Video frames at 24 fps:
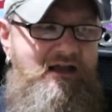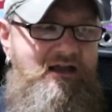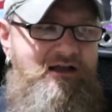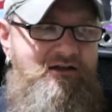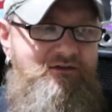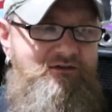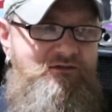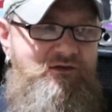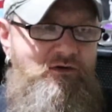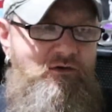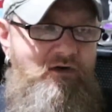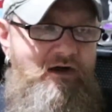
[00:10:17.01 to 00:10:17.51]

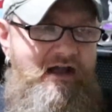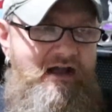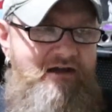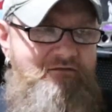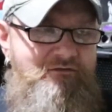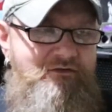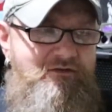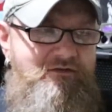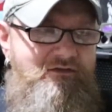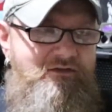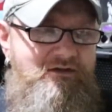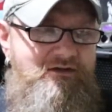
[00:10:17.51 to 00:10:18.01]
It's got
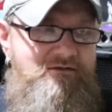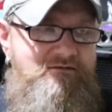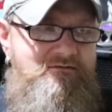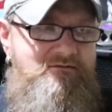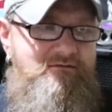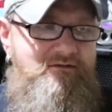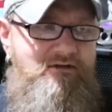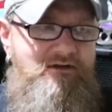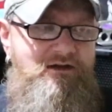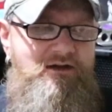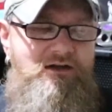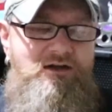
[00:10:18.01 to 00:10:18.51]
everything
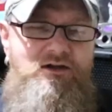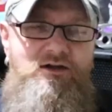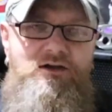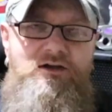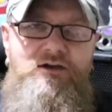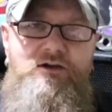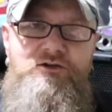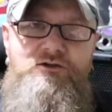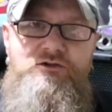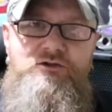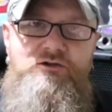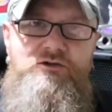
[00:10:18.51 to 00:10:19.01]

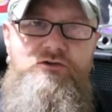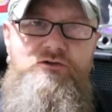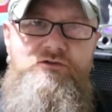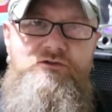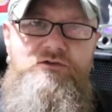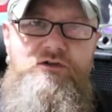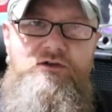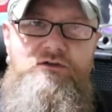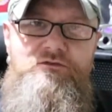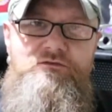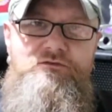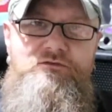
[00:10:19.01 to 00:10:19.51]
a
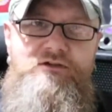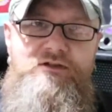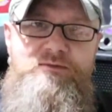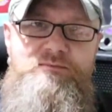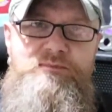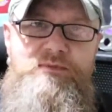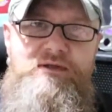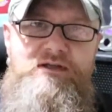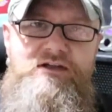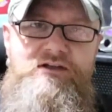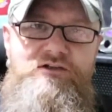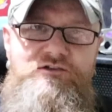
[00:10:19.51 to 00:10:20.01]
good
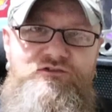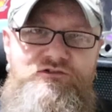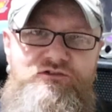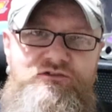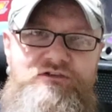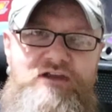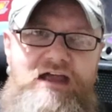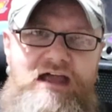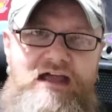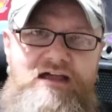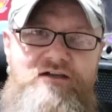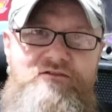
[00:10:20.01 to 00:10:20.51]
witbier
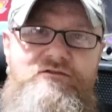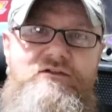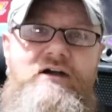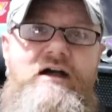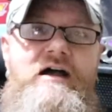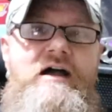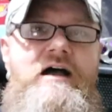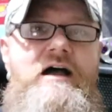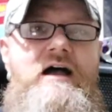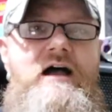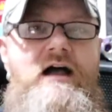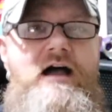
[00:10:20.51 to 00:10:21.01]
should have
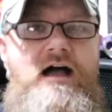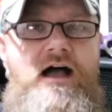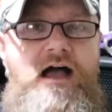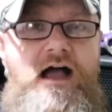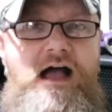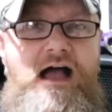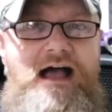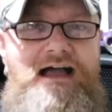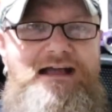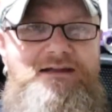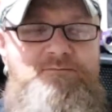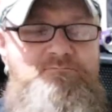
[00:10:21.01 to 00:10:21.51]

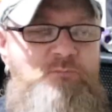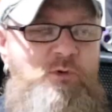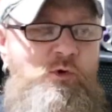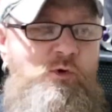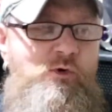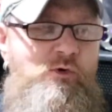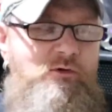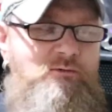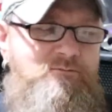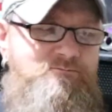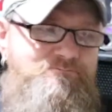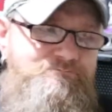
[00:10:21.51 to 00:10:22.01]
and
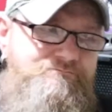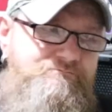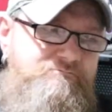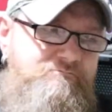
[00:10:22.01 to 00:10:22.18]
more.